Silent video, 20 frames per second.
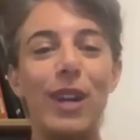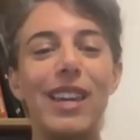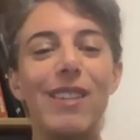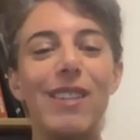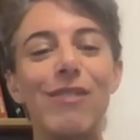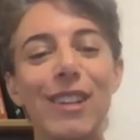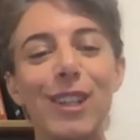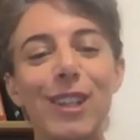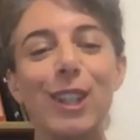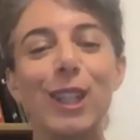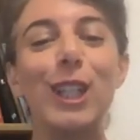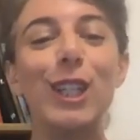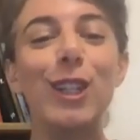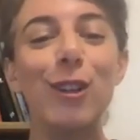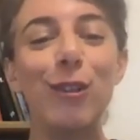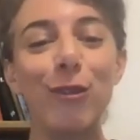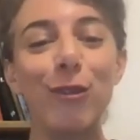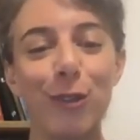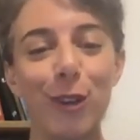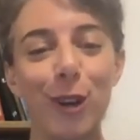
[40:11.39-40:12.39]
even a
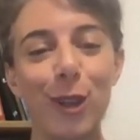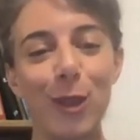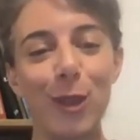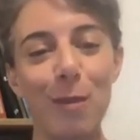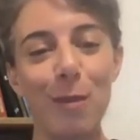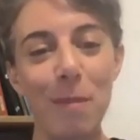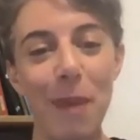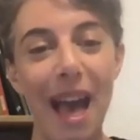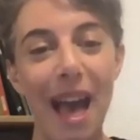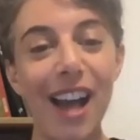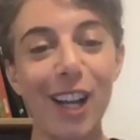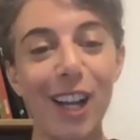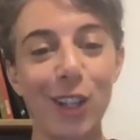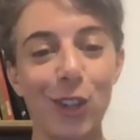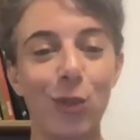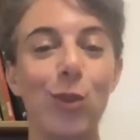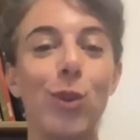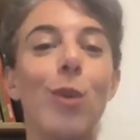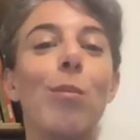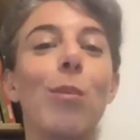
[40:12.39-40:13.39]
little further back
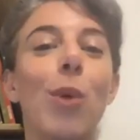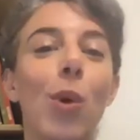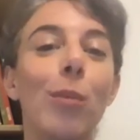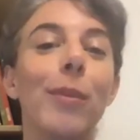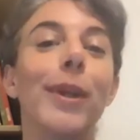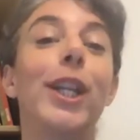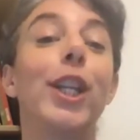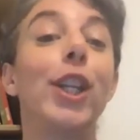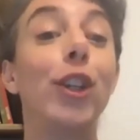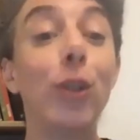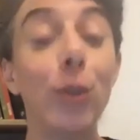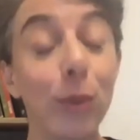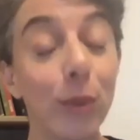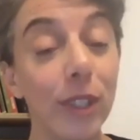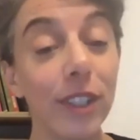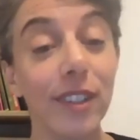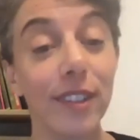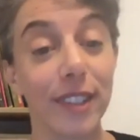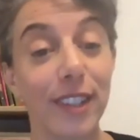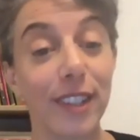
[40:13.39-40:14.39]
to the moment you
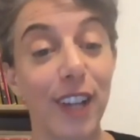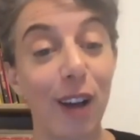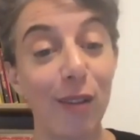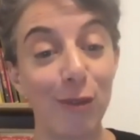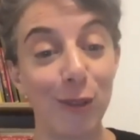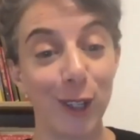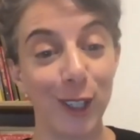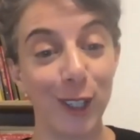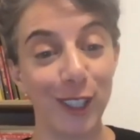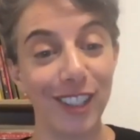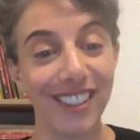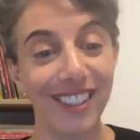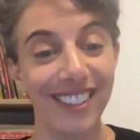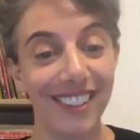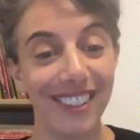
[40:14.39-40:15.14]
discovered